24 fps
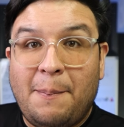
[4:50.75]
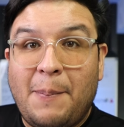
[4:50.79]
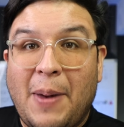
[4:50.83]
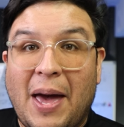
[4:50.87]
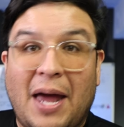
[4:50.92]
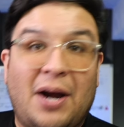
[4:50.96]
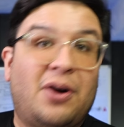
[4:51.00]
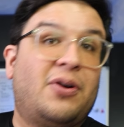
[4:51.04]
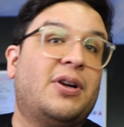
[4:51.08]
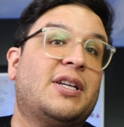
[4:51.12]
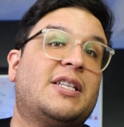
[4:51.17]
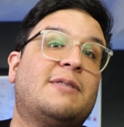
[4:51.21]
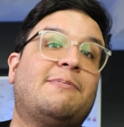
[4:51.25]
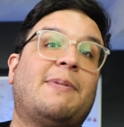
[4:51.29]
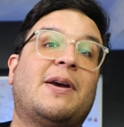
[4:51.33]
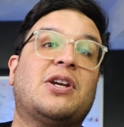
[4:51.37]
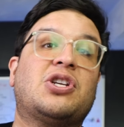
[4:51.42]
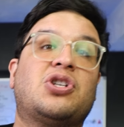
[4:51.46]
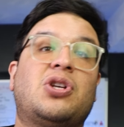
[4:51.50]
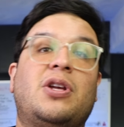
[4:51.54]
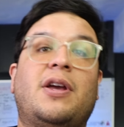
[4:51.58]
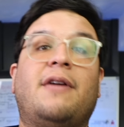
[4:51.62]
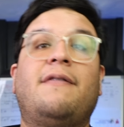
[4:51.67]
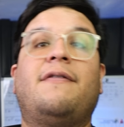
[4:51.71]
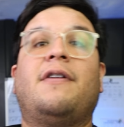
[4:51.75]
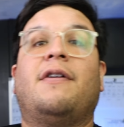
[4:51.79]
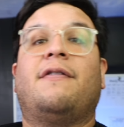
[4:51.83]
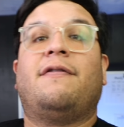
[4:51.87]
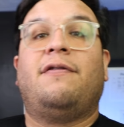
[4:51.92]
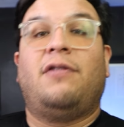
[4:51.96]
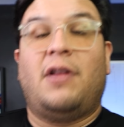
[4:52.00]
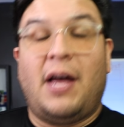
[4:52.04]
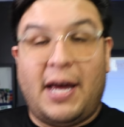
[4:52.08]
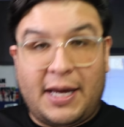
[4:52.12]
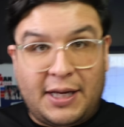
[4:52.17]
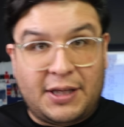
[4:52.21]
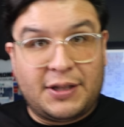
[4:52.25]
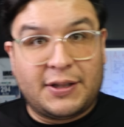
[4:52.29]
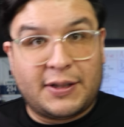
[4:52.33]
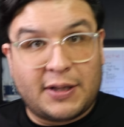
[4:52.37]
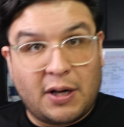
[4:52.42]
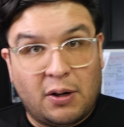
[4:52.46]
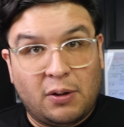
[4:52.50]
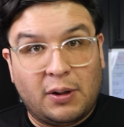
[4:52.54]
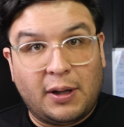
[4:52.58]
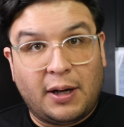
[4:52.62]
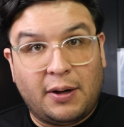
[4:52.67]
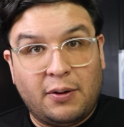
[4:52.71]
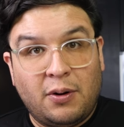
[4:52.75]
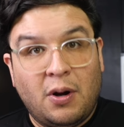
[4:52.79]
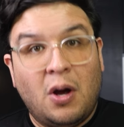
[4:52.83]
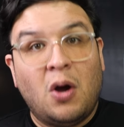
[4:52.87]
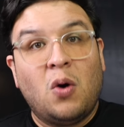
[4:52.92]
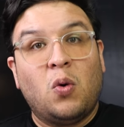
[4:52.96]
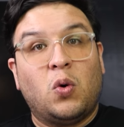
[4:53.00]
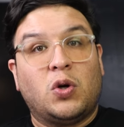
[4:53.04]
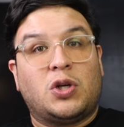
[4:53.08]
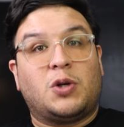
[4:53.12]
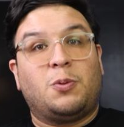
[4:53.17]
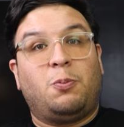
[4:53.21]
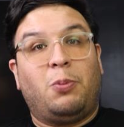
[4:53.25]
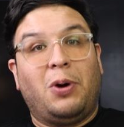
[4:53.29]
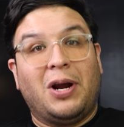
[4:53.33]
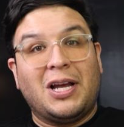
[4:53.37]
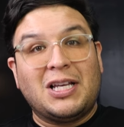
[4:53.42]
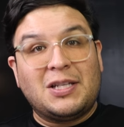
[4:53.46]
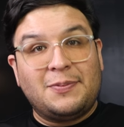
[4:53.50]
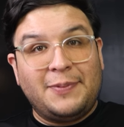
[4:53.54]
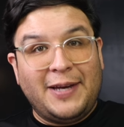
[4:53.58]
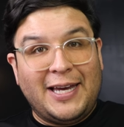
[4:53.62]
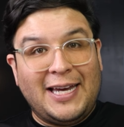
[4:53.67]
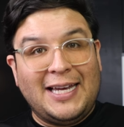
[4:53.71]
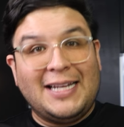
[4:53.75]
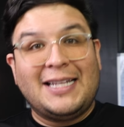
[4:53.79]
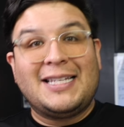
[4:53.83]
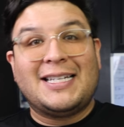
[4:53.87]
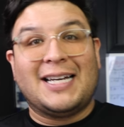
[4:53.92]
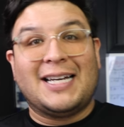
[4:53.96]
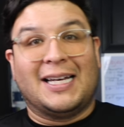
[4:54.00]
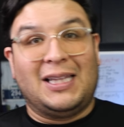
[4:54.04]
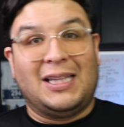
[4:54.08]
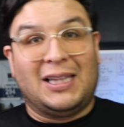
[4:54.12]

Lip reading: better, especially if you're flying solo, which brings me to